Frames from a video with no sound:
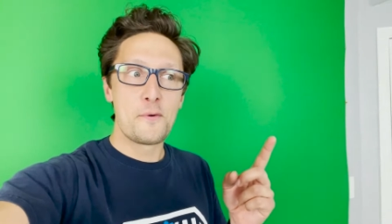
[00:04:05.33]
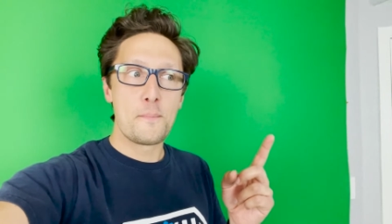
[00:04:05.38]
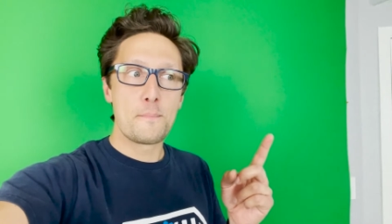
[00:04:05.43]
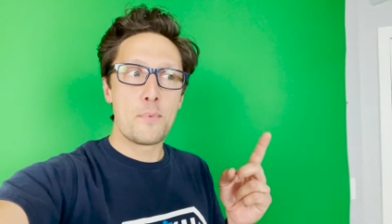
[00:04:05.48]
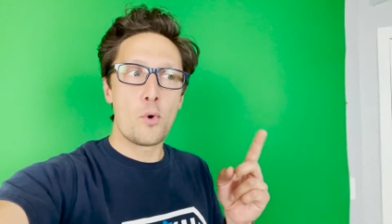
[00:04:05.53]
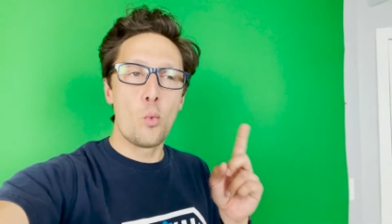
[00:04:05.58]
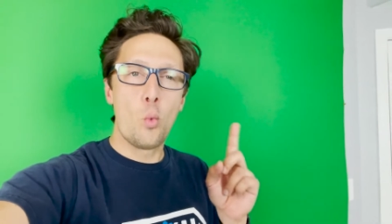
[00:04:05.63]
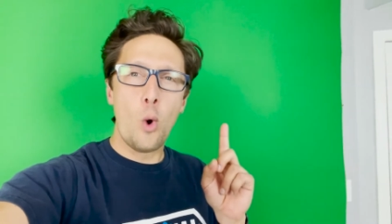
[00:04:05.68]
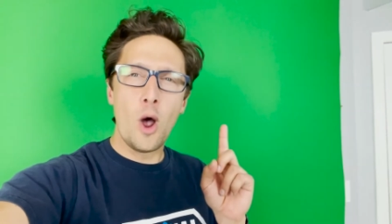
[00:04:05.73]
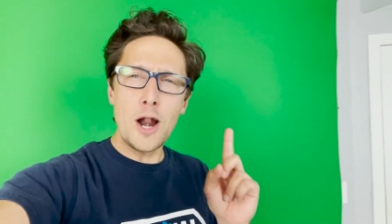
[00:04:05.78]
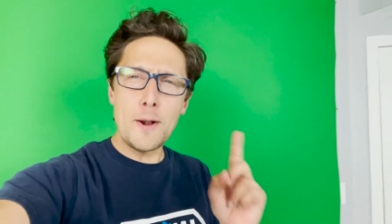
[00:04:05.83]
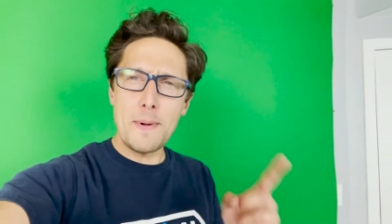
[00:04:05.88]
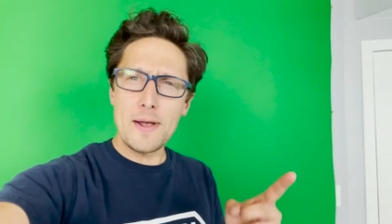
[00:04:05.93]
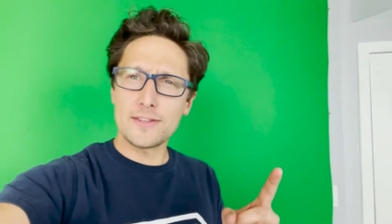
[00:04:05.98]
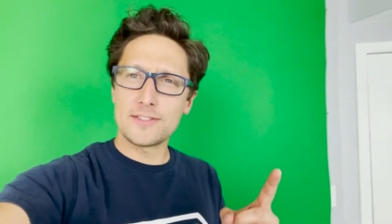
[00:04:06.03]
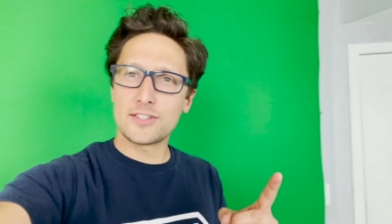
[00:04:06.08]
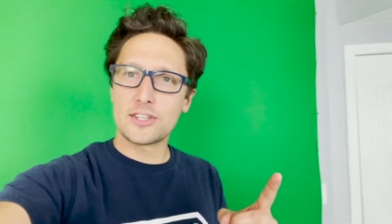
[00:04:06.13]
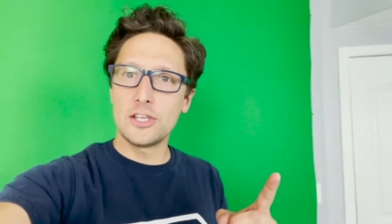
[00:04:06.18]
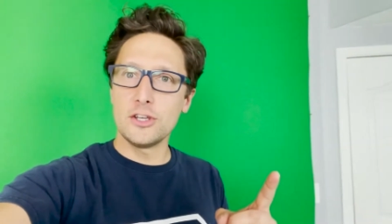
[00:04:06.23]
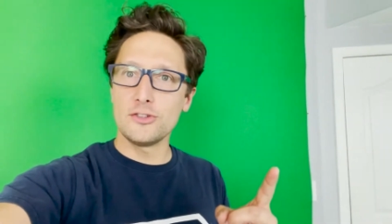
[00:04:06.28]
But what about
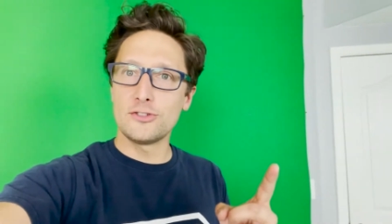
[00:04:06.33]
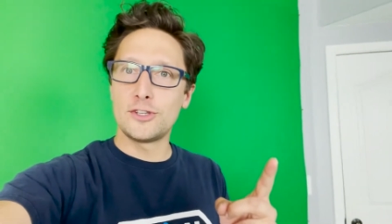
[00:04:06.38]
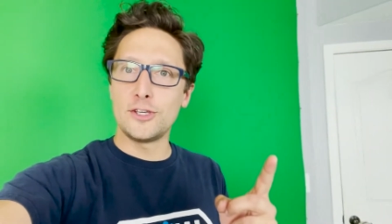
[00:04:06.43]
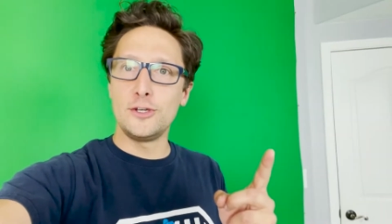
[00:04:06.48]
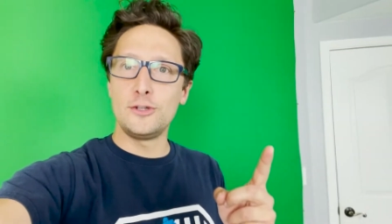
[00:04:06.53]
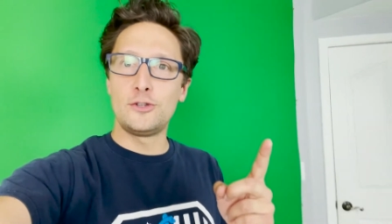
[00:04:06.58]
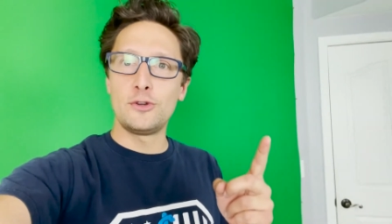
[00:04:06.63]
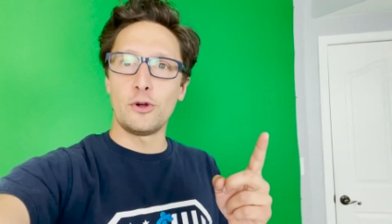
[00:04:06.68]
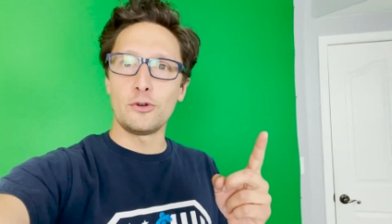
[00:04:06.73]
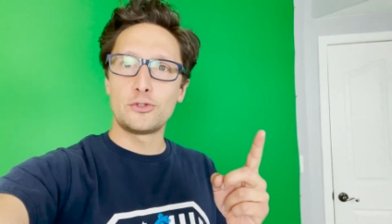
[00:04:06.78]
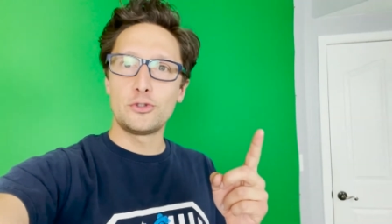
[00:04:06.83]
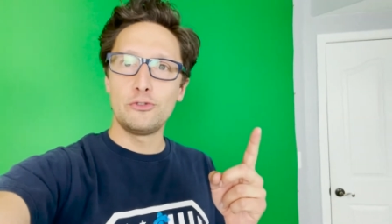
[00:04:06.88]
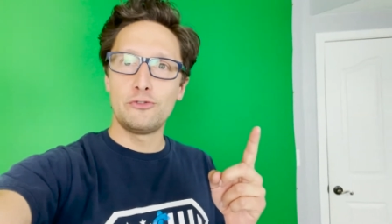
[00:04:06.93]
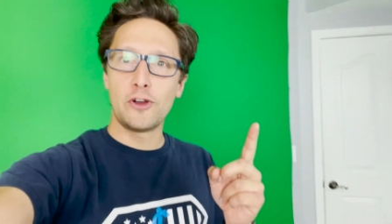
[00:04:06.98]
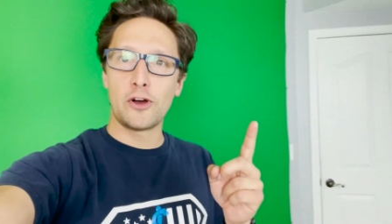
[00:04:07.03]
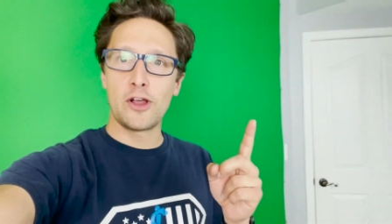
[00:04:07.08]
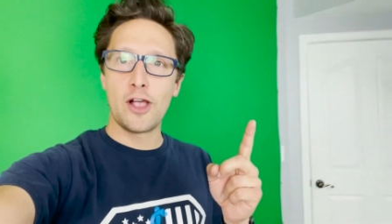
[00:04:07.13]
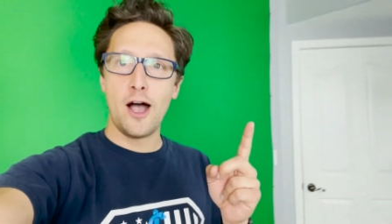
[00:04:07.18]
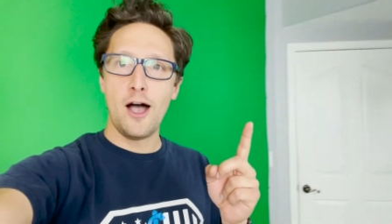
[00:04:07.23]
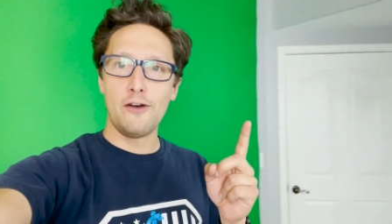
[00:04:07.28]
skills that you don't do
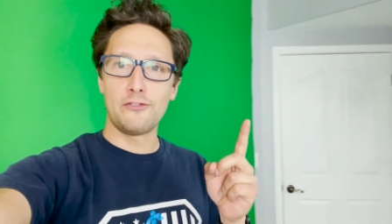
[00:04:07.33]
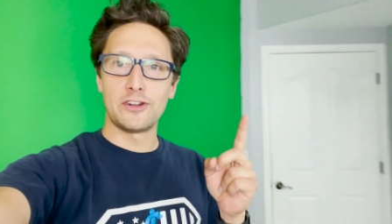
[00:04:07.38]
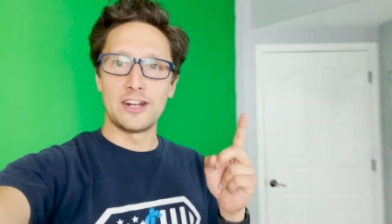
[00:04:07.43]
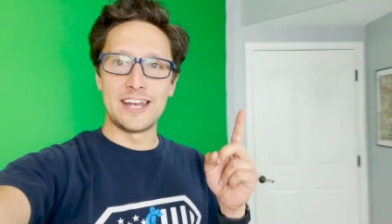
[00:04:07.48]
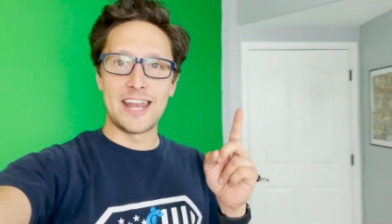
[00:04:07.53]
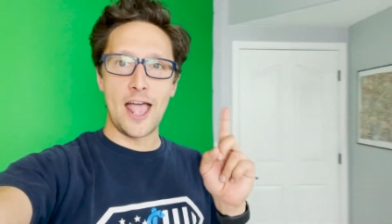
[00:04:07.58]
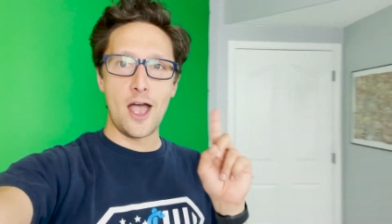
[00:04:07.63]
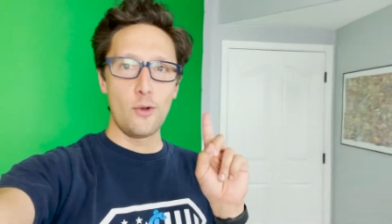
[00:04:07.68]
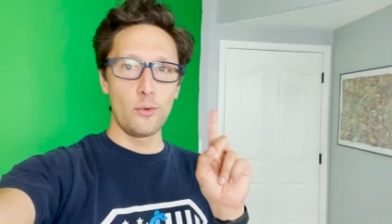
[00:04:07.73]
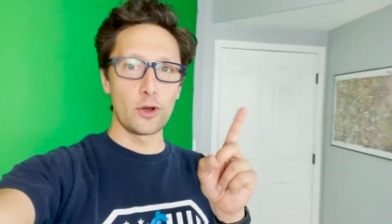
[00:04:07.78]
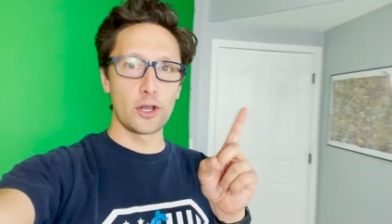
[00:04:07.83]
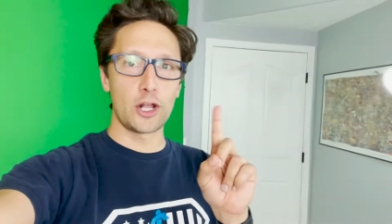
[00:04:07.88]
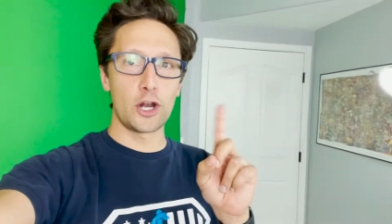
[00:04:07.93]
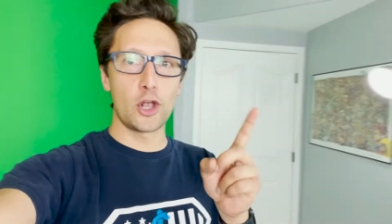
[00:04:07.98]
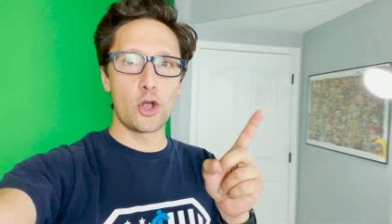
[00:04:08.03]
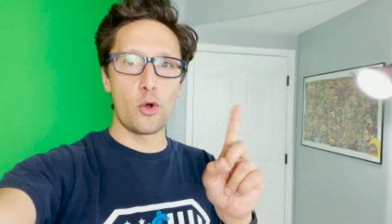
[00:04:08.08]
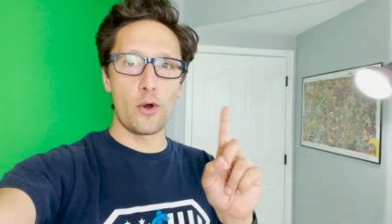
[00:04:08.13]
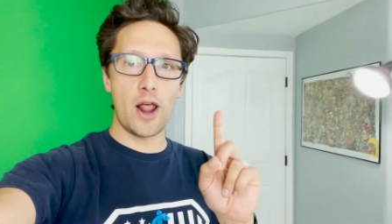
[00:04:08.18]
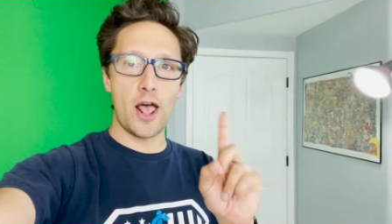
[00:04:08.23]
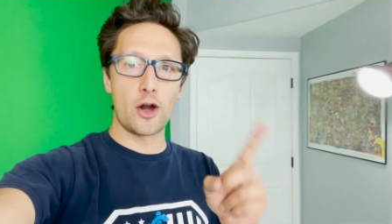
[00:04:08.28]
very often? Now we're going to
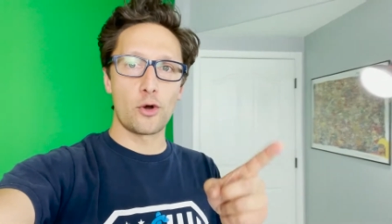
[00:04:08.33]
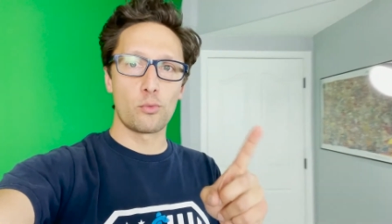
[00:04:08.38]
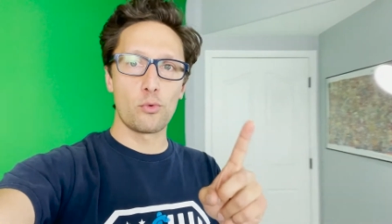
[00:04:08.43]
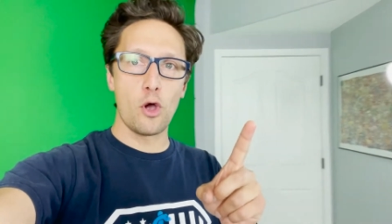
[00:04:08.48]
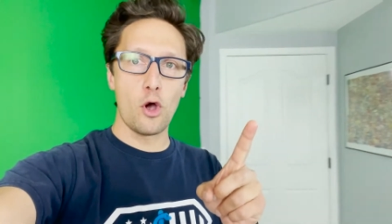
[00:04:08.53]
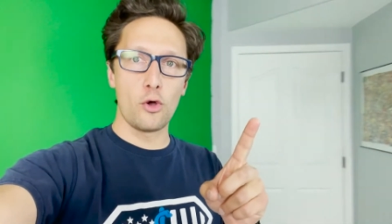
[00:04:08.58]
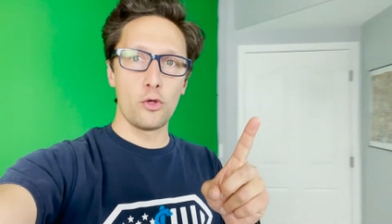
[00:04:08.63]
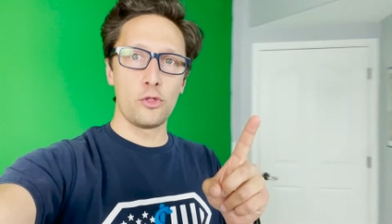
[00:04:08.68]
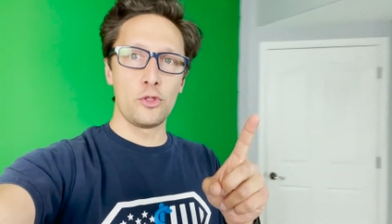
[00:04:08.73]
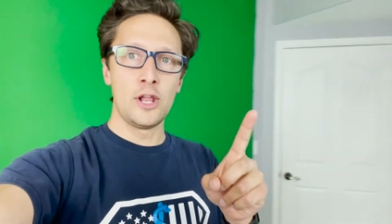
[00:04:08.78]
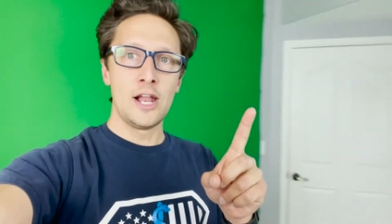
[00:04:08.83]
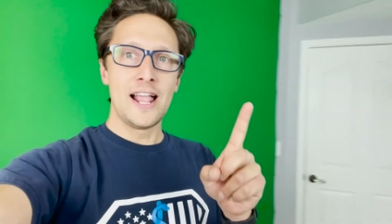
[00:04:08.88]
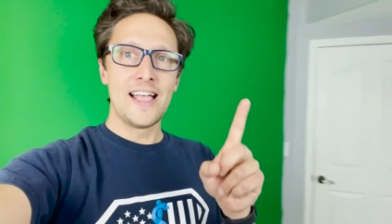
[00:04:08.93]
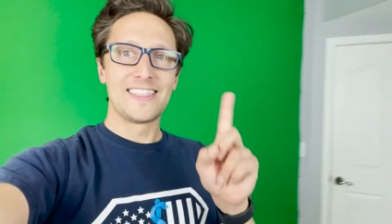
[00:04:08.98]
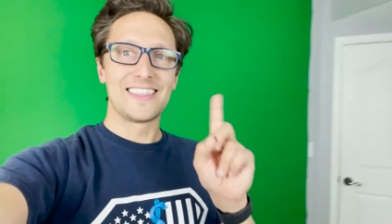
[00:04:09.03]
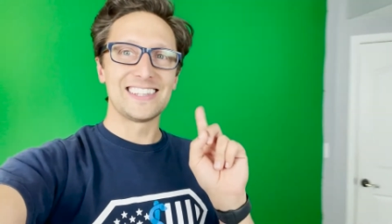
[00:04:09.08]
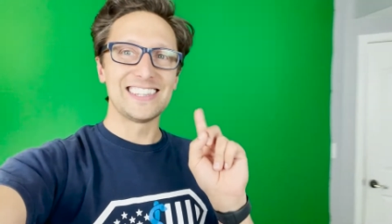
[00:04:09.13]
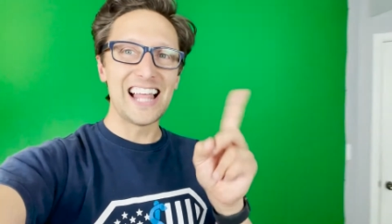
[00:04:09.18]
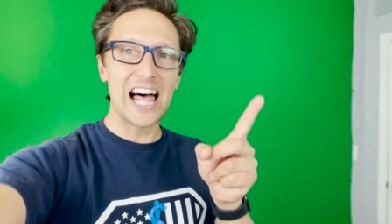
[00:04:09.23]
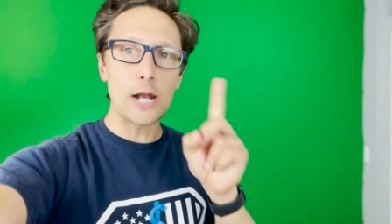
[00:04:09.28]
go down a road
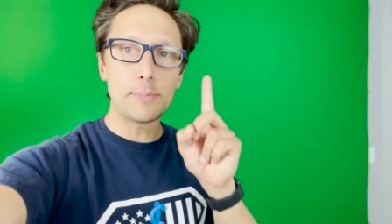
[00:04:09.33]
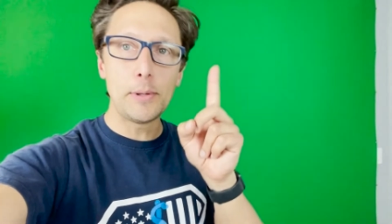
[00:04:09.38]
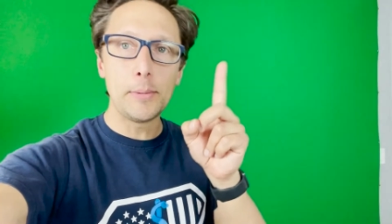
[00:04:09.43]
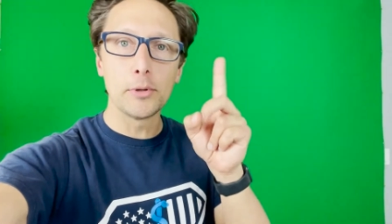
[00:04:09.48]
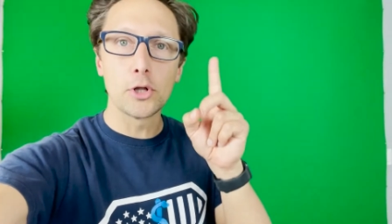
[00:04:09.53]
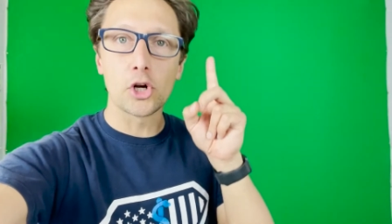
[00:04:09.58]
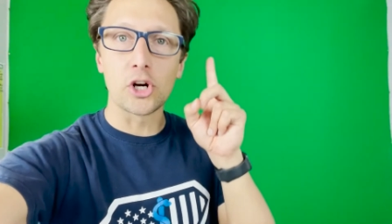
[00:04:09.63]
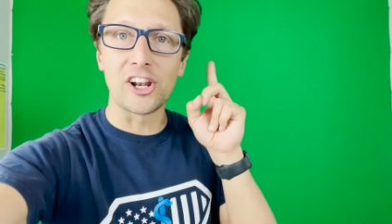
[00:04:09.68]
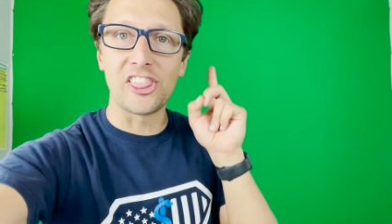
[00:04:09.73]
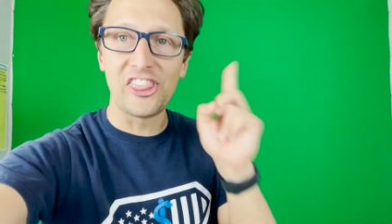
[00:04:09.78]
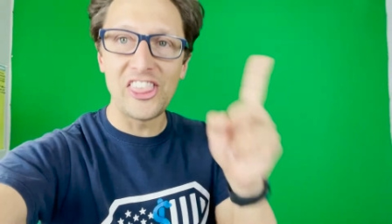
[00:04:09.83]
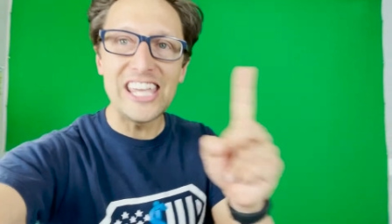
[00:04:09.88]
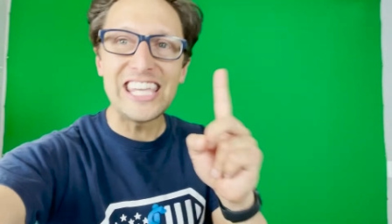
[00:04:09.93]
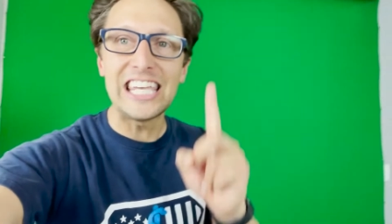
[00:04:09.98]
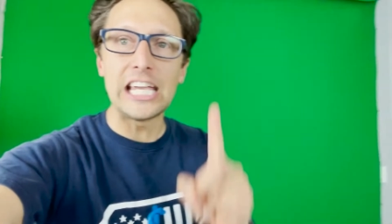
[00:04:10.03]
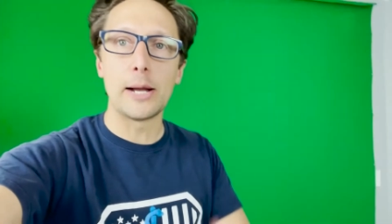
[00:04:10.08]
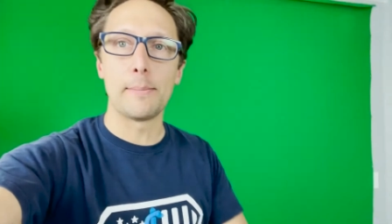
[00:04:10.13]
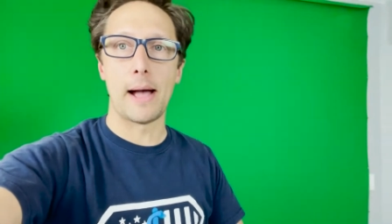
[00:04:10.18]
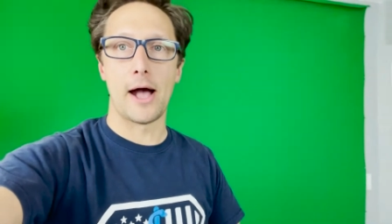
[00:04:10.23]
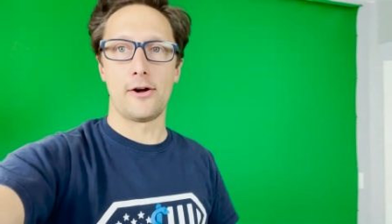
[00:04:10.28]
that a lot of people aren't
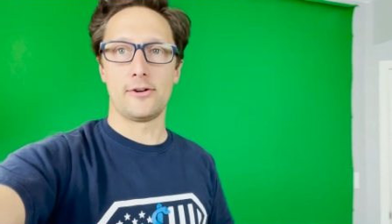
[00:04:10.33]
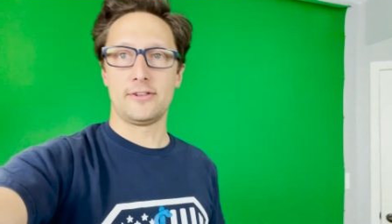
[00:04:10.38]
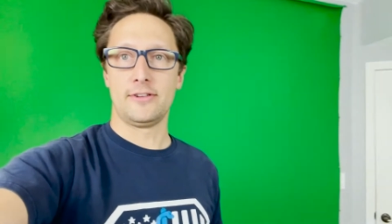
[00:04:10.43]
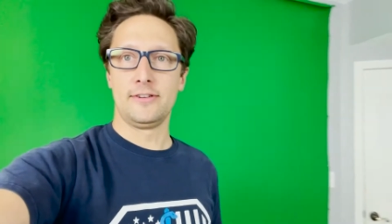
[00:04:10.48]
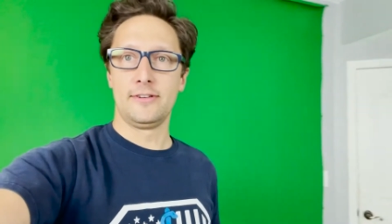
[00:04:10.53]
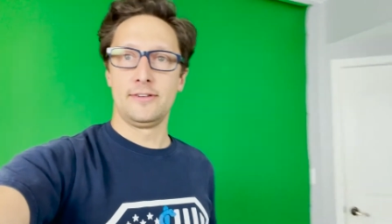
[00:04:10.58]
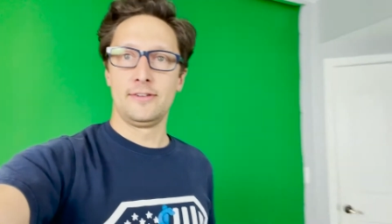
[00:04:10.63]
thinking about.